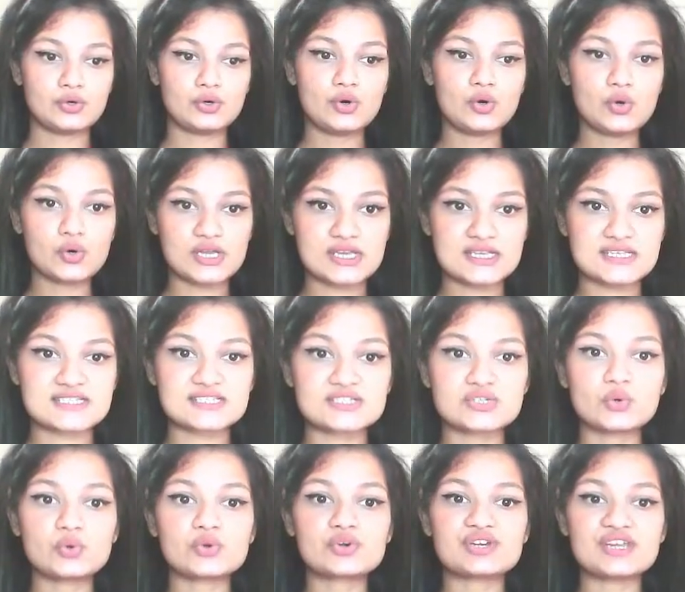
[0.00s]
Okay,
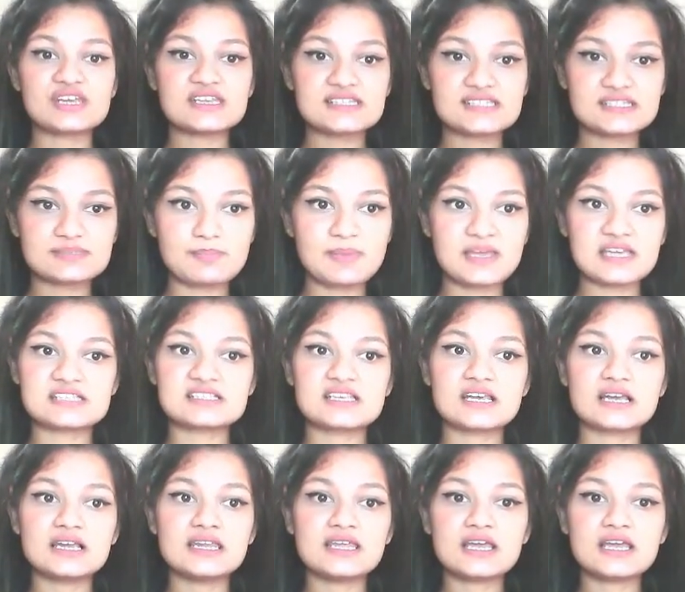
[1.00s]
so writs
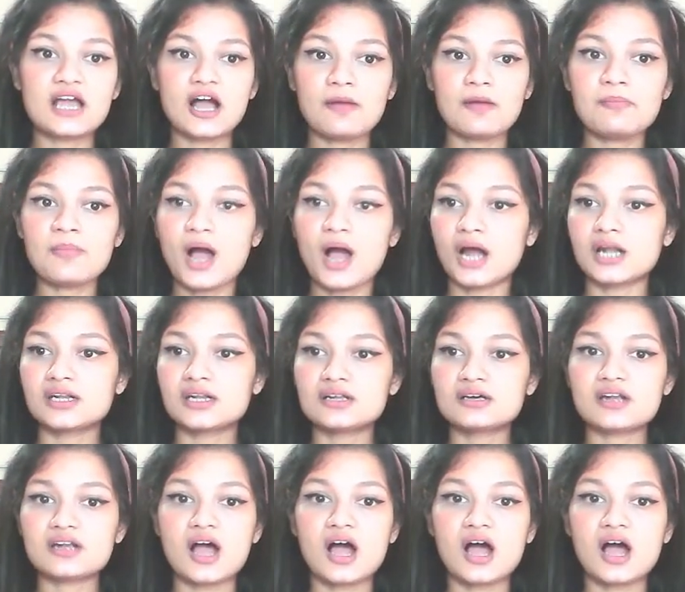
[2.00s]
basically come under